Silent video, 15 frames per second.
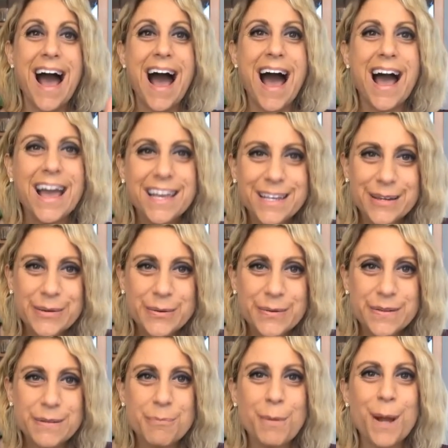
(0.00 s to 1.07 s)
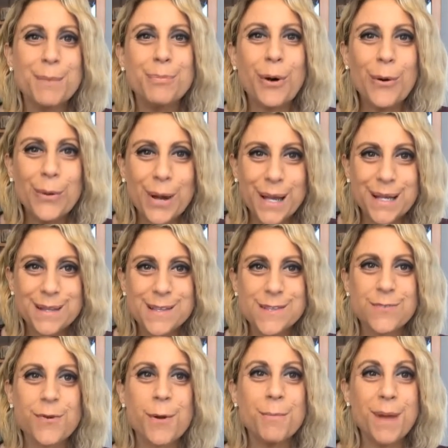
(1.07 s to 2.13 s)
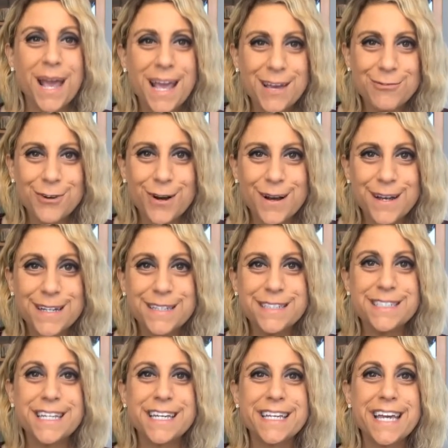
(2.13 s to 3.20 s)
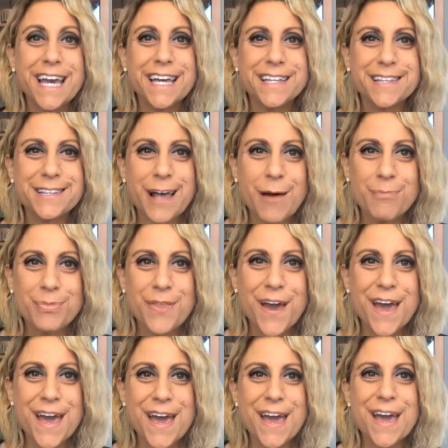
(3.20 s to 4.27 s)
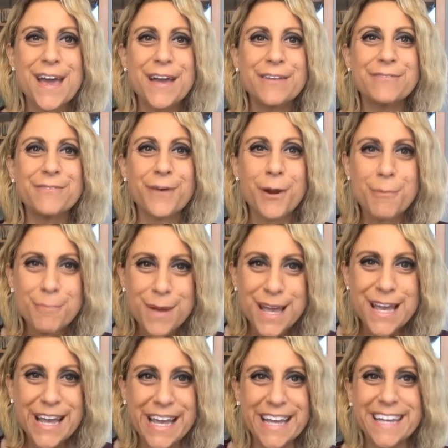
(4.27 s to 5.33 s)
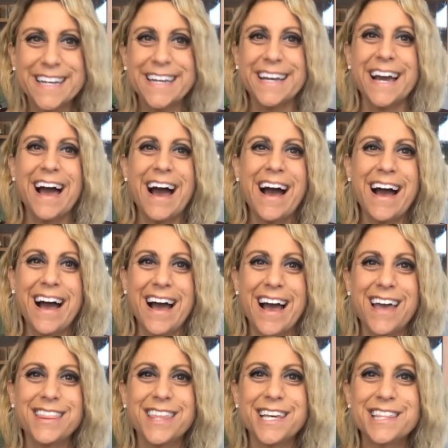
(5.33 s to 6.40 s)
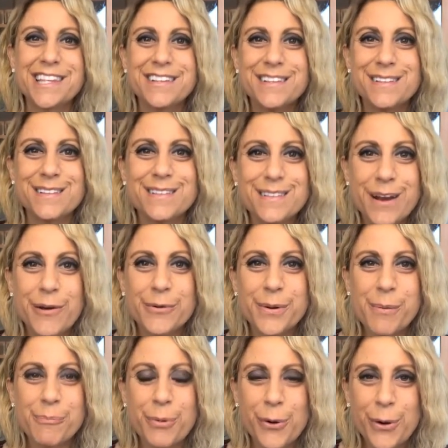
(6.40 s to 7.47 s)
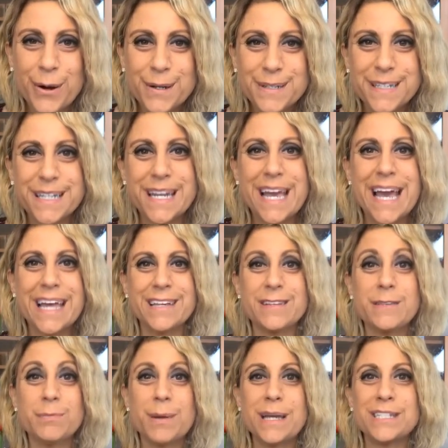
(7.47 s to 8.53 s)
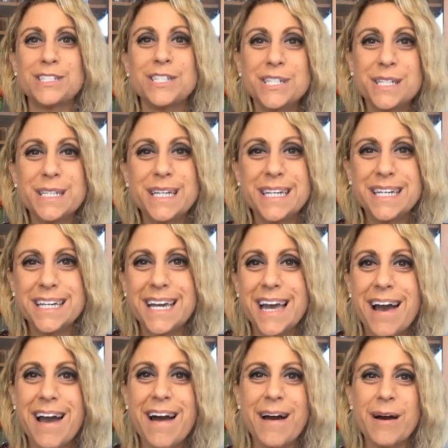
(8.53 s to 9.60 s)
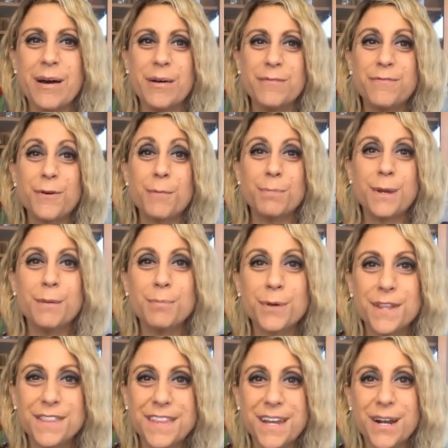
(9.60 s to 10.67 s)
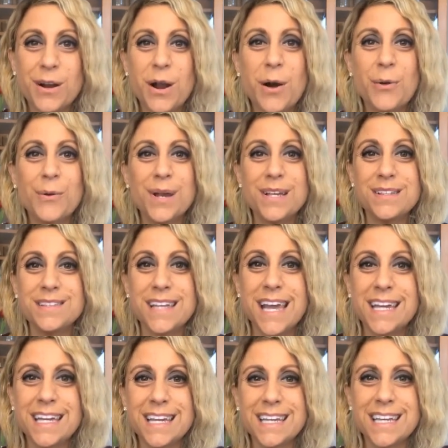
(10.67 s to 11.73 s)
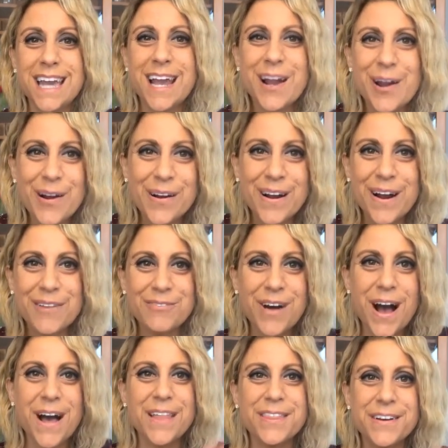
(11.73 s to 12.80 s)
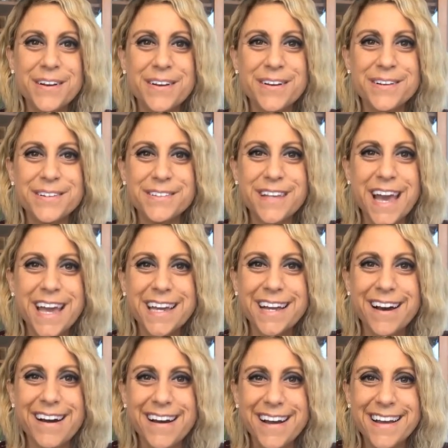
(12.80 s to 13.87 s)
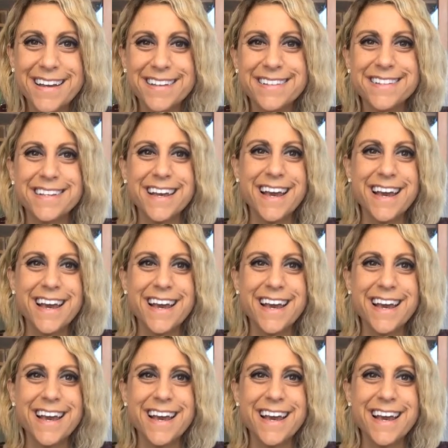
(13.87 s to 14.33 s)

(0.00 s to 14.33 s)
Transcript: I used my points from Avon to get something for me. I think this is so important, especially for people that are always taking care of others. Hey guys,